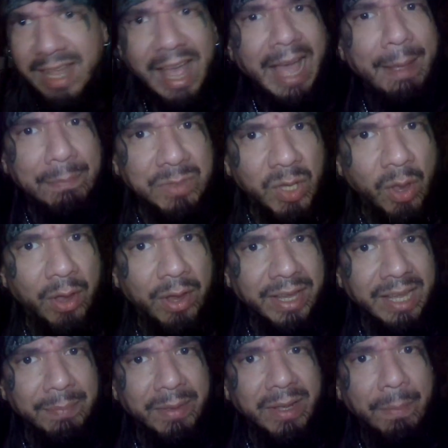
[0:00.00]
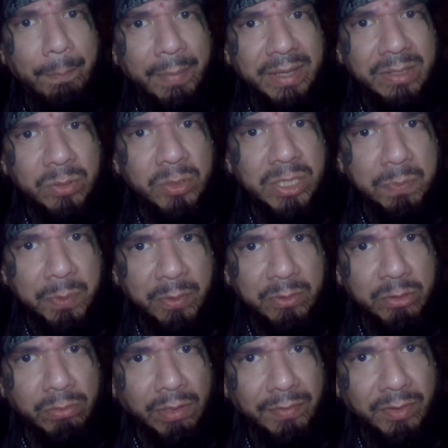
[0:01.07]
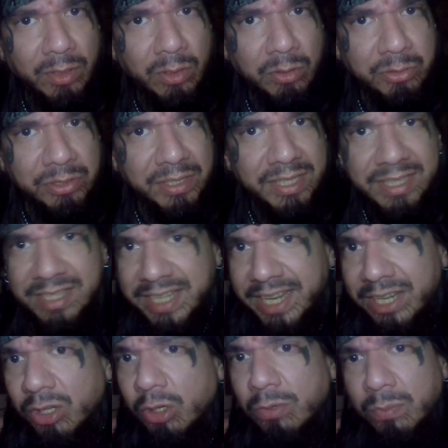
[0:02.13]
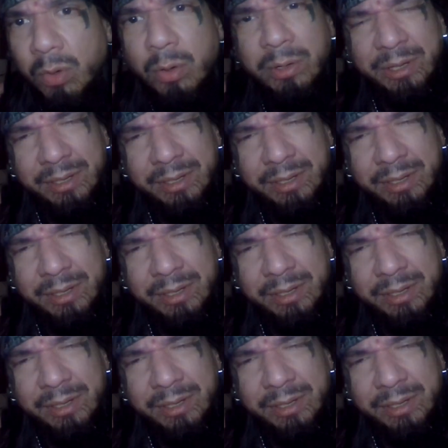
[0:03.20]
I'm talking about a mental spiritual revolution. Say no more.